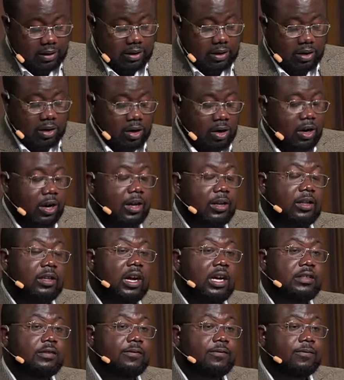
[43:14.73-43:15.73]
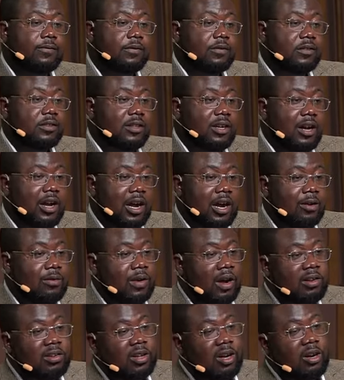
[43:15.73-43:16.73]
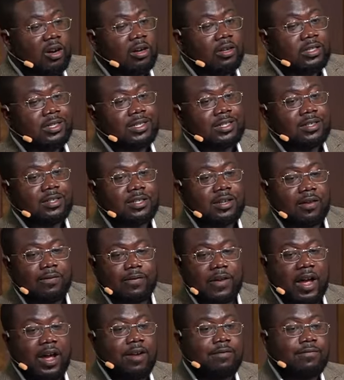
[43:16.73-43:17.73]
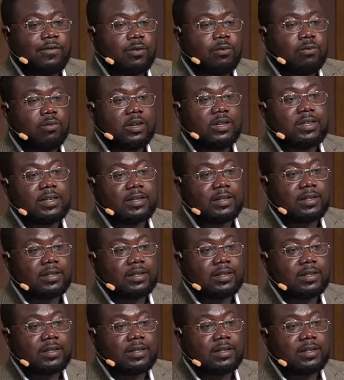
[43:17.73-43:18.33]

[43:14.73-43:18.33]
all her life around the audience of everyone.